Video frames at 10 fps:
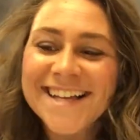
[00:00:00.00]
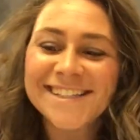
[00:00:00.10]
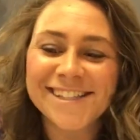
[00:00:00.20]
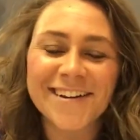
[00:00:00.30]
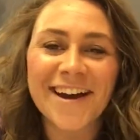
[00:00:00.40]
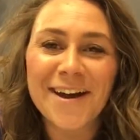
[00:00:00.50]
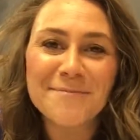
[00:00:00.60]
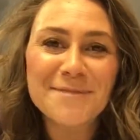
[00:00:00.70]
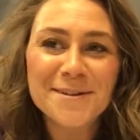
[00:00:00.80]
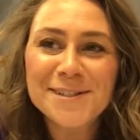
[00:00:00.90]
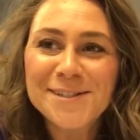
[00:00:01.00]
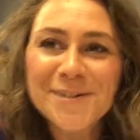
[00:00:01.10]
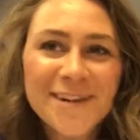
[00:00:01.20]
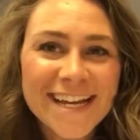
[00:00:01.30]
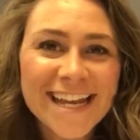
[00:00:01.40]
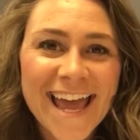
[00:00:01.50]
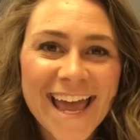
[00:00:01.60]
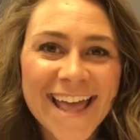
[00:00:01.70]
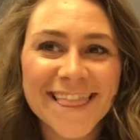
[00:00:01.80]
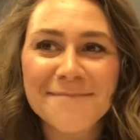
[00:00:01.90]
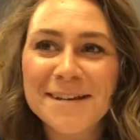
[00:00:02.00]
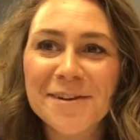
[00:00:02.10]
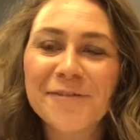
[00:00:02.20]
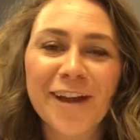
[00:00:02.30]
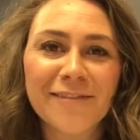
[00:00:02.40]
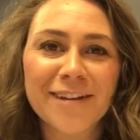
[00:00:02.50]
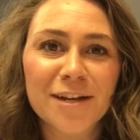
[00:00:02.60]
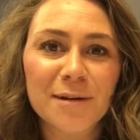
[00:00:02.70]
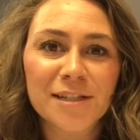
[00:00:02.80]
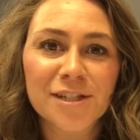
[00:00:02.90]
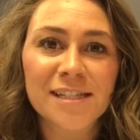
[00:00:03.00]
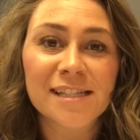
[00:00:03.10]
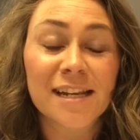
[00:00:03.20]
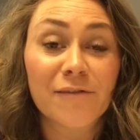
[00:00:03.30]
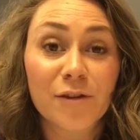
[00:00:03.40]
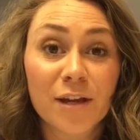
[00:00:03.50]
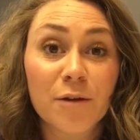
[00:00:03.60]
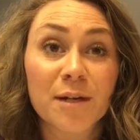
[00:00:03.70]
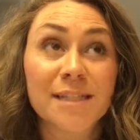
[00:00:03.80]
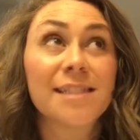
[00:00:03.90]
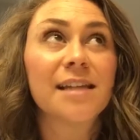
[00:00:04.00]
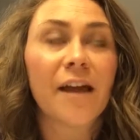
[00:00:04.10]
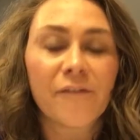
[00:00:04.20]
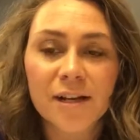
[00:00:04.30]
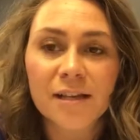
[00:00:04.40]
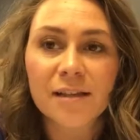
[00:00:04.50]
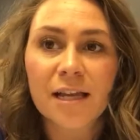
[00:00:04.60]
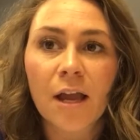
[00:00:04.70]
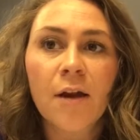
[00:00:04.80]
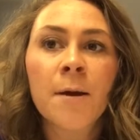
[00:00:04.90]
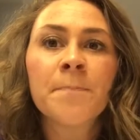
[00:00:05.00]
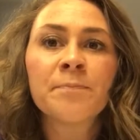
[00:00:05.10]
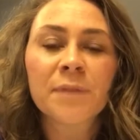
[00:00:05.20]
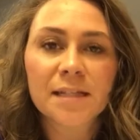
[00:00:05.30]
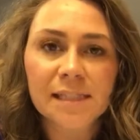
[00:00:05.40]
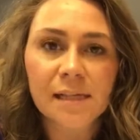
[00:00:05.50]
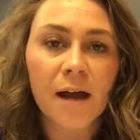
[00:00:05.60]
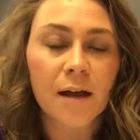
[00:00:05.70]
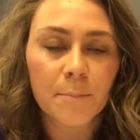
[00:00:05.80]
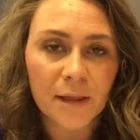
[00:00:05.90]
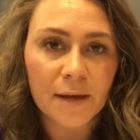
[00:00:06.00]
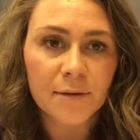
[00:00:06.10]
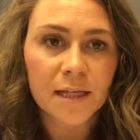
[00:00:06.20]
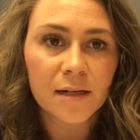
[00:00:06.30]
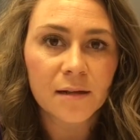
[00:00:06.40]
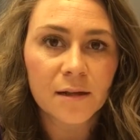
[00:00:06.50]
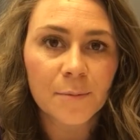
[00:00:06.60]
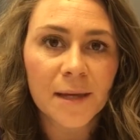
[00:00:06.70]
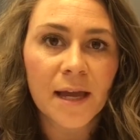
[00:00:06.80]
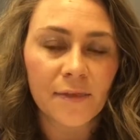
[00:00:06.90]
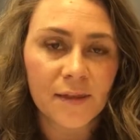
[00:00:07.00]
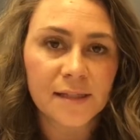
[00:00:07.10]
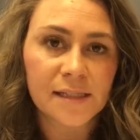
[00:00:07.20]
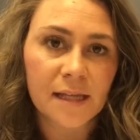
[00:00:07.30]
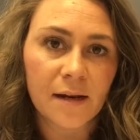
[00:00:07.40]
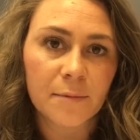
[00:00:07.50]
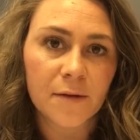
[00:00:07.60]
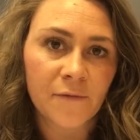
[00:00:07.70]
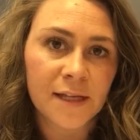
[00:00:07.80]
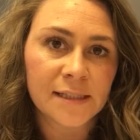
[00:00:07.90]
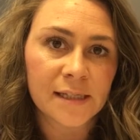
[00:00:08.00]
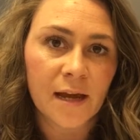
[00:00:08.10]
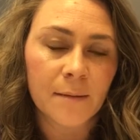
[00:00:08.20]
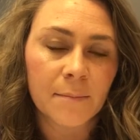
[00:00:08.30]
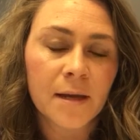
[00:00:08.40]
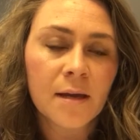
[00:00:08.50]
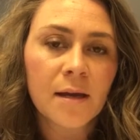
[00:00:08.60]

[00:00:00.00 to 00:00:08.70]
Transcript: So I hope you enjoyed it. Let me know if you have any questions. And if you get one, definitely play with it a little bit and then set up the FaceTime